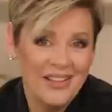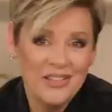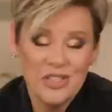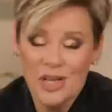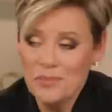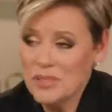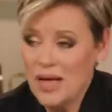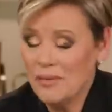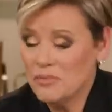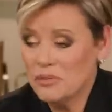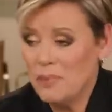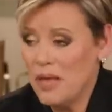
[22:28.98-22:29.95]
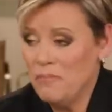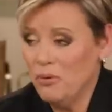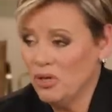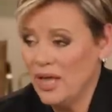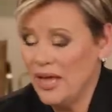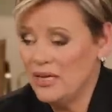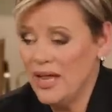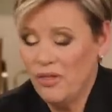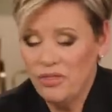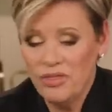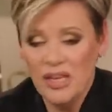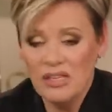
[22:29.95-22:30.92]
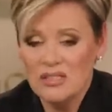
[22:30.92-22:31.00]
Sometimes people laid down
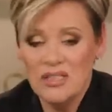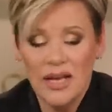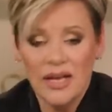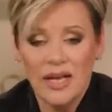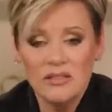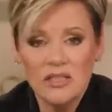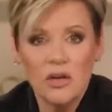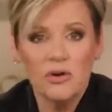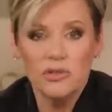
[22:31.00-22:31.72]
things decades ago.